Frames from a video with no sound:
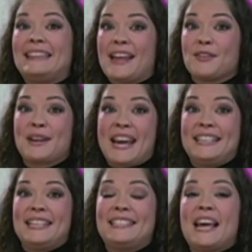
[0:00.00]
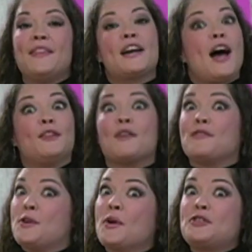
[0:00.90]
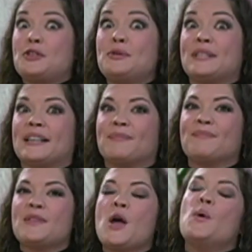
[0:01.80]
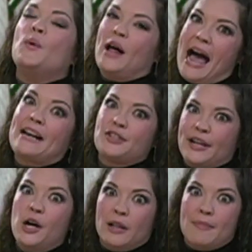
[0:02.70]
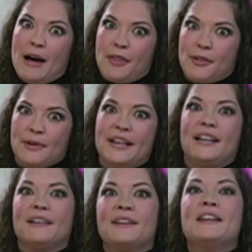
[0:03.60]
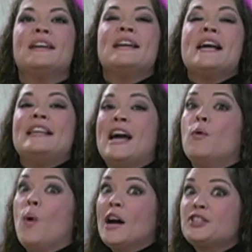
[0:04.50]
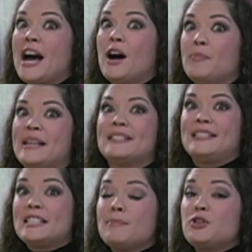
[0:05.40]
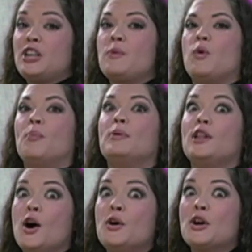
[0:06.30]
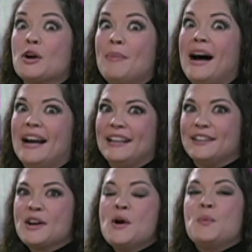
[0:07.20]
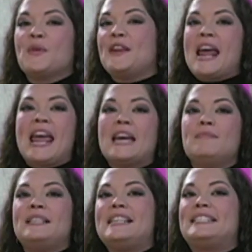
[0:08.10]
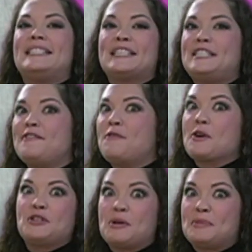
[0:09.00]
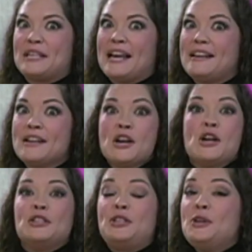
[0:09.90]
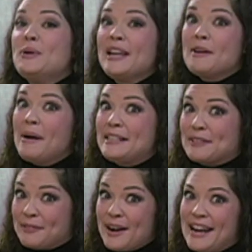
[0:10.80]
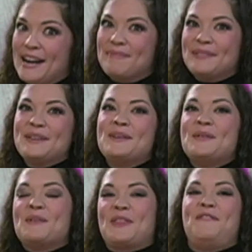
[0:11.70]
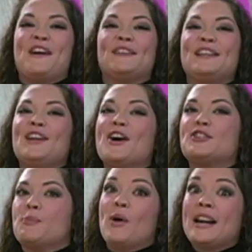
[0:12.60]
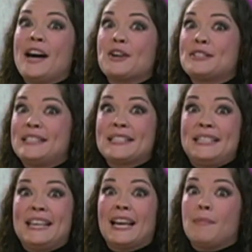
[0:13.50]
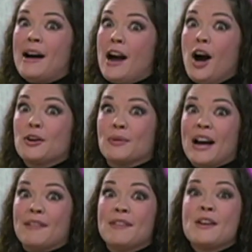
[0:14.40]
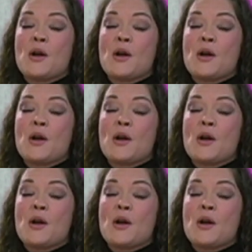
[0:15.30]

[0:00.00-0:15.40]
leather cases and the color of your choosing. Well, actually only about 3. Now watch out, because this machine will blow your mind with an AMD 64 chipset, 2 gigabytes of RAM, with a fairly large 160 gigabyte hard drive,